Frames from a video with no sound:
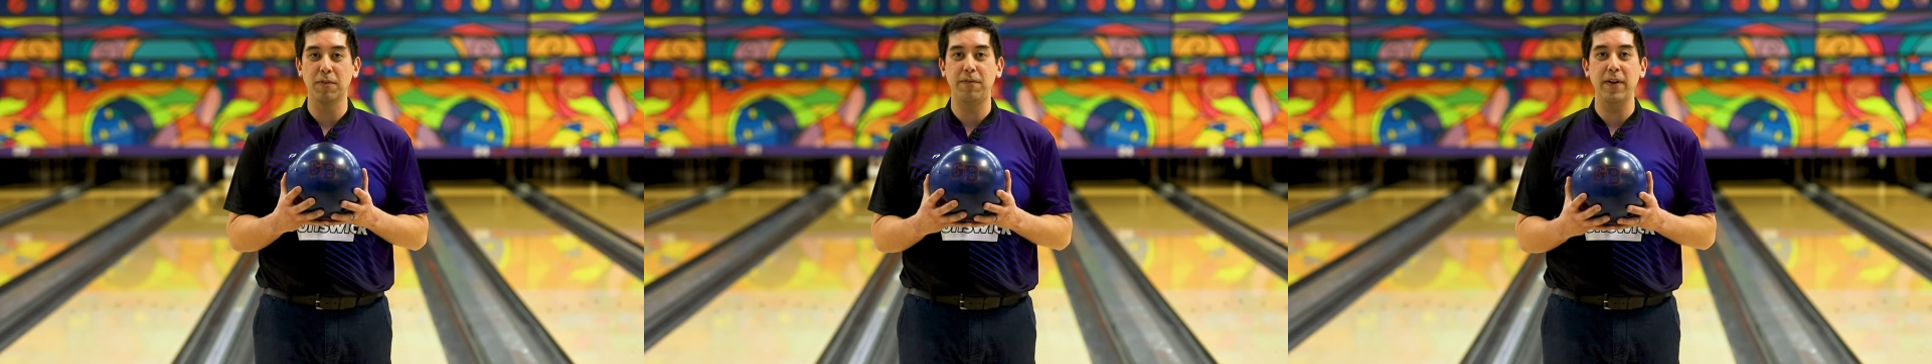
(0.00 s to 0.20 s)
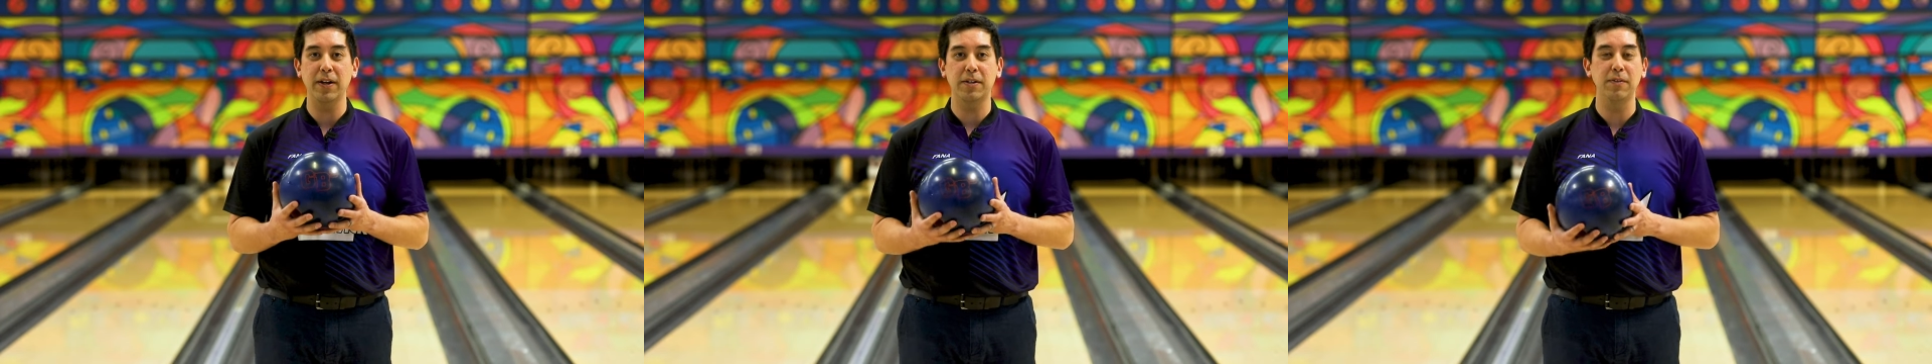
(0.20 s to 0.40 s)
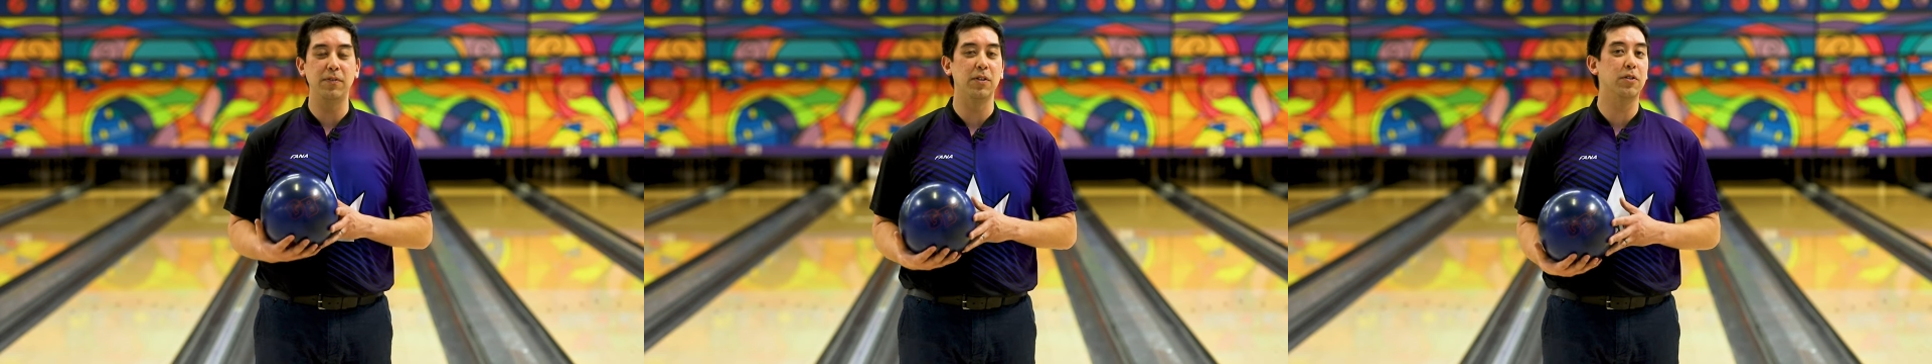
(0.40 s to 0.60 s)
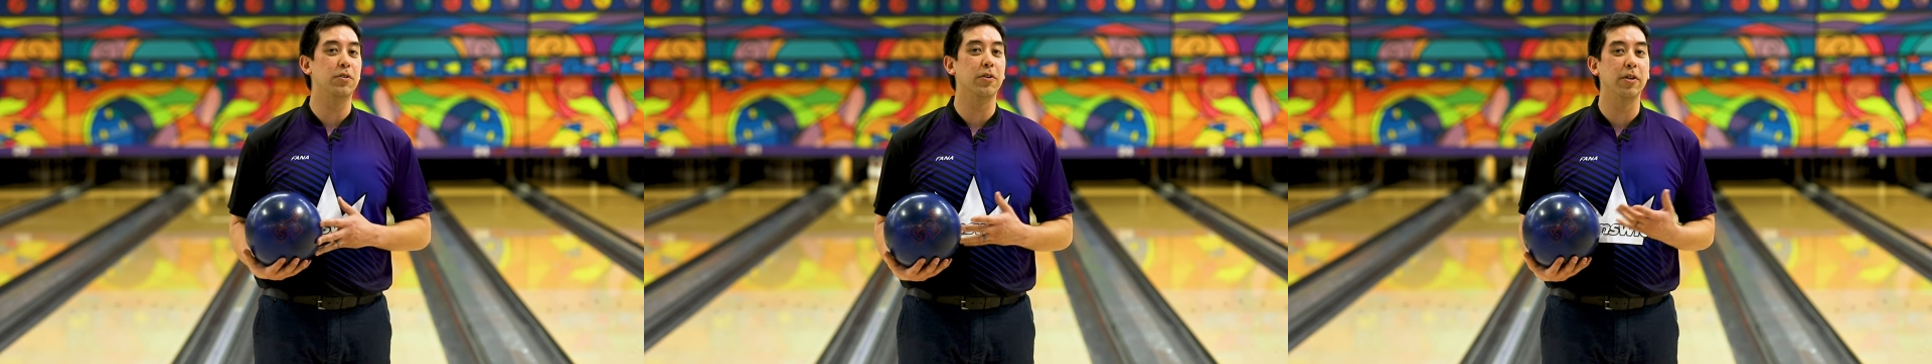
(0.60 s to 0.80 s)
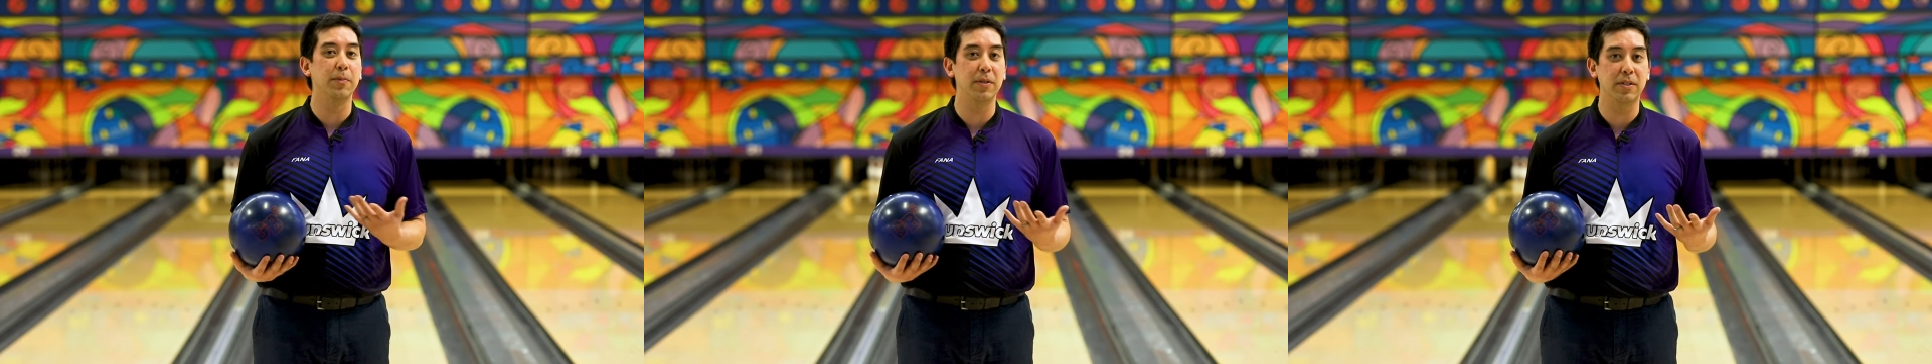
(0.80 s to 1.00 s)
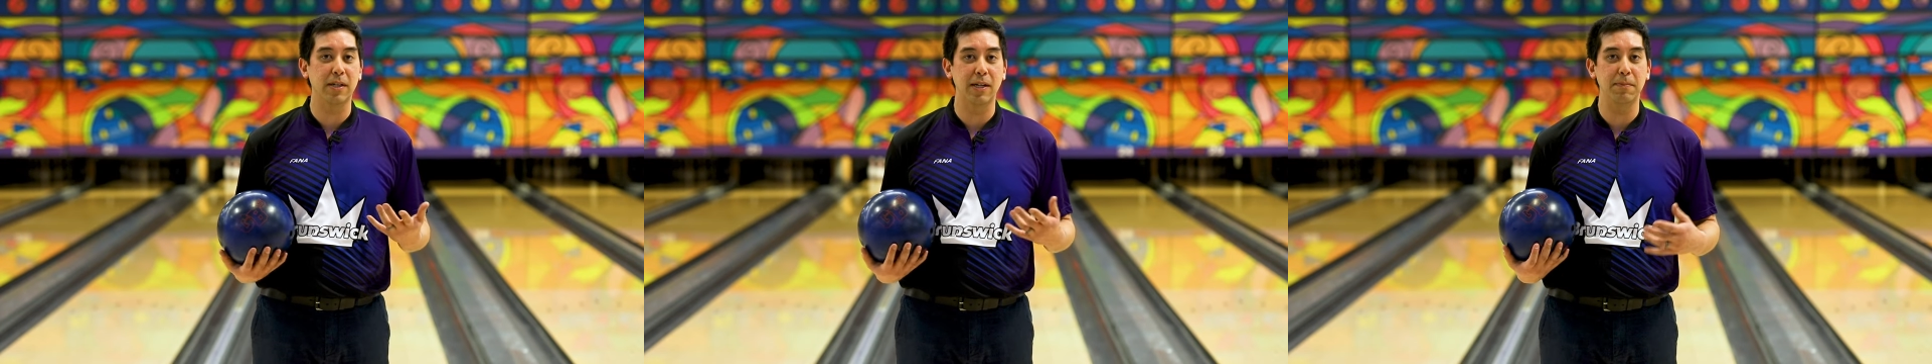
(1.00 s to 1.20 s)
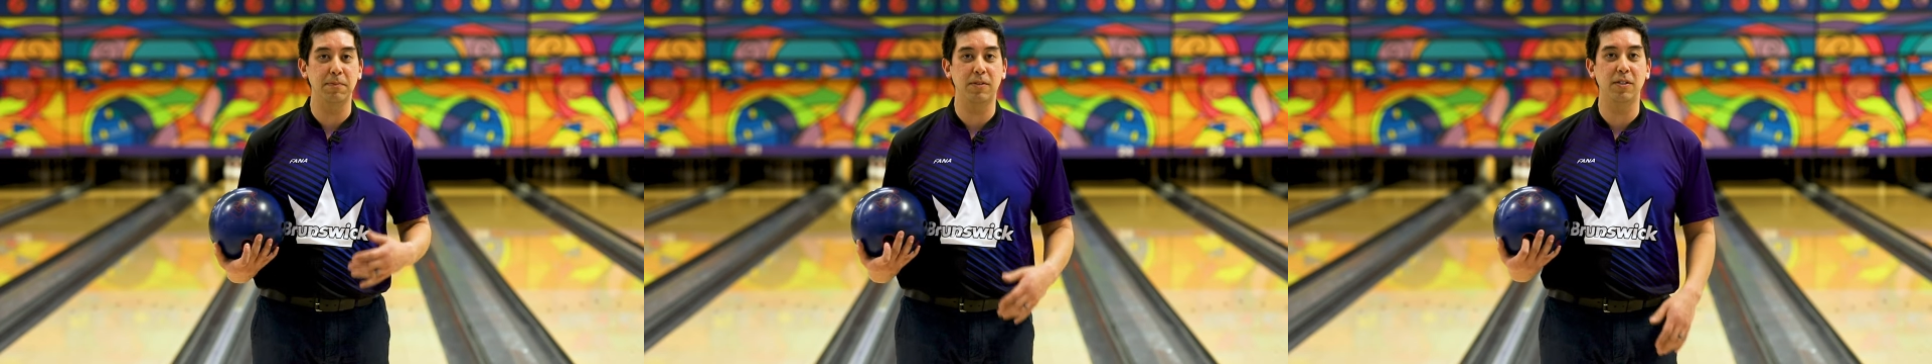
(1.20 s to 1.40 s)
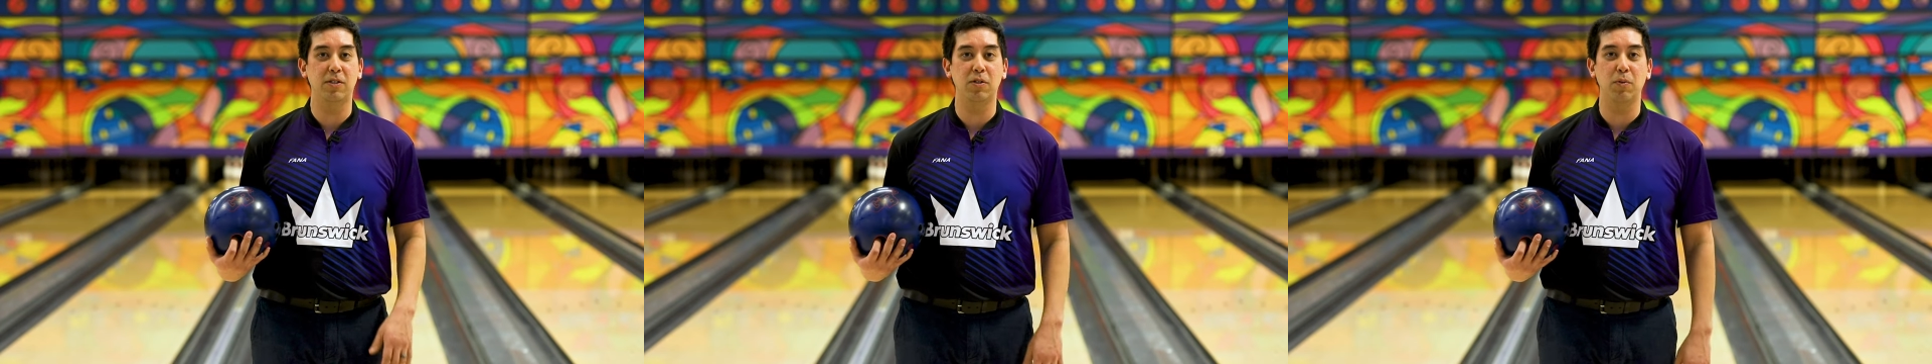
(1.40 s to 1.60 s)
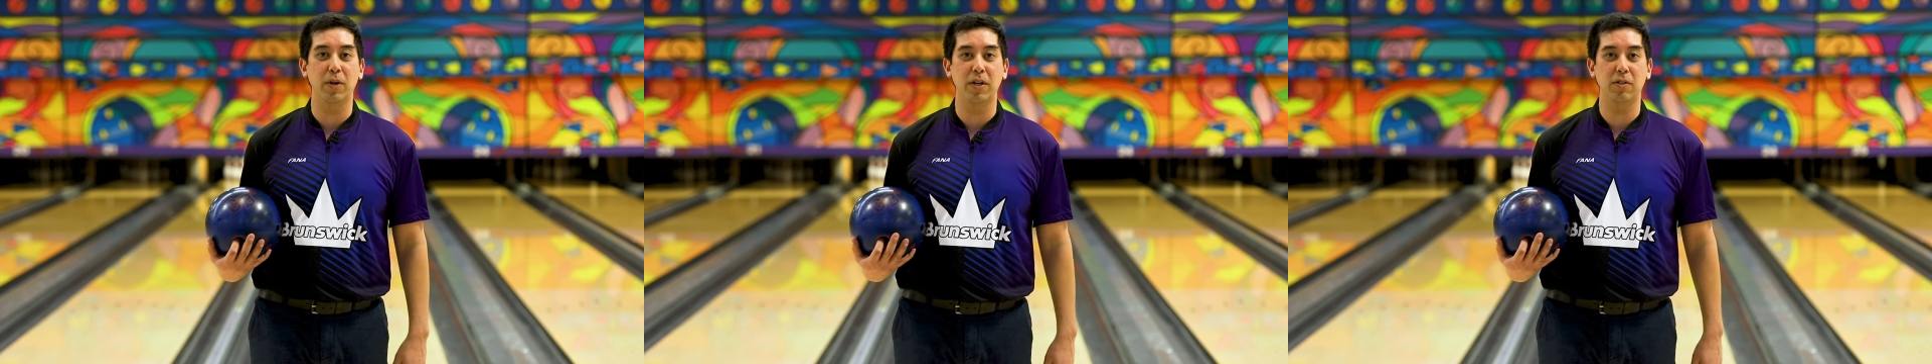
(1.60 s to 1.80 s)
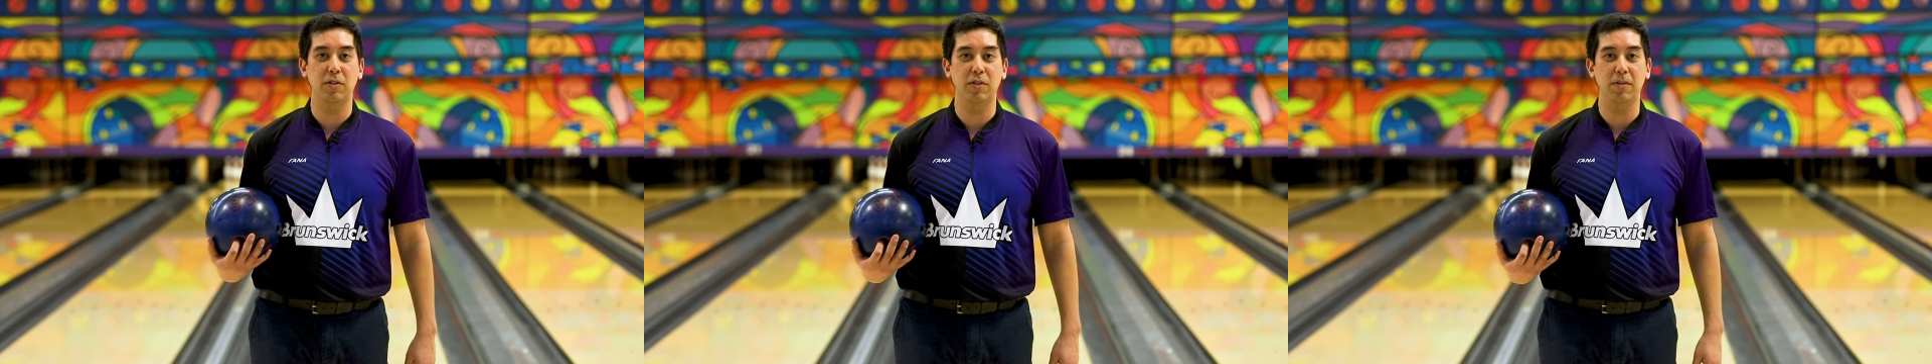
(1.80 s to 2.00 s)
effective in a tournament type
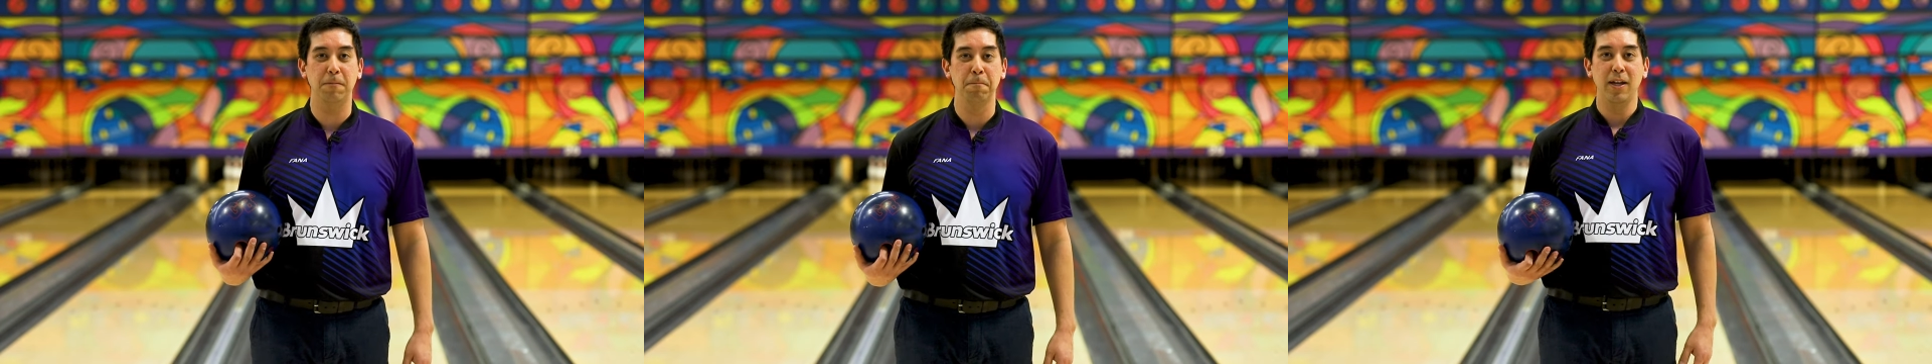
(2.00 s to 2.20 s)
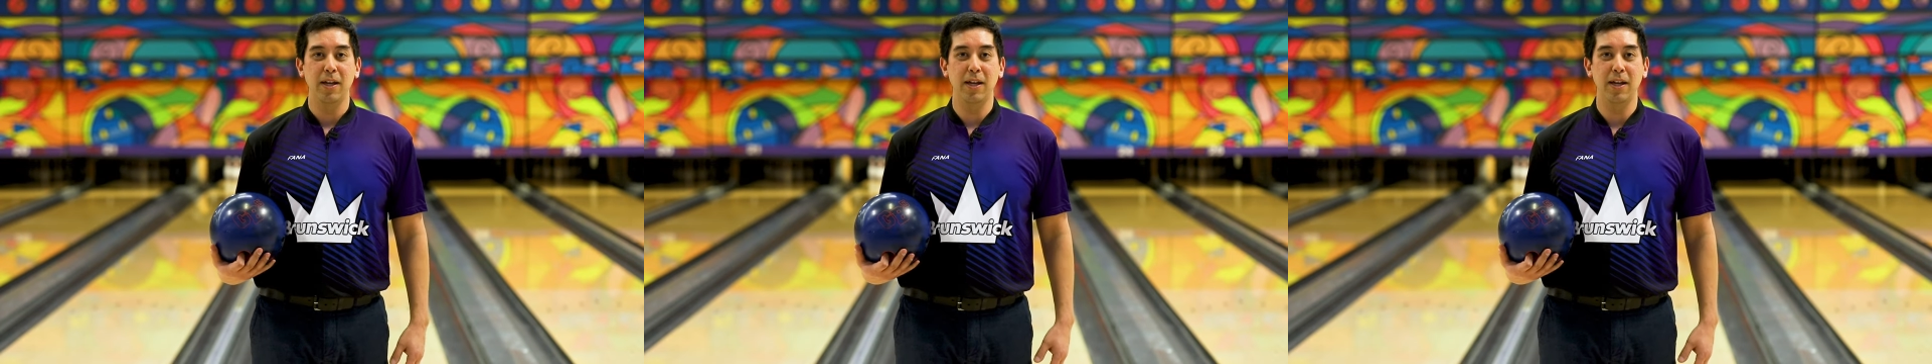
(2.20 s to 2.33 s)
situation,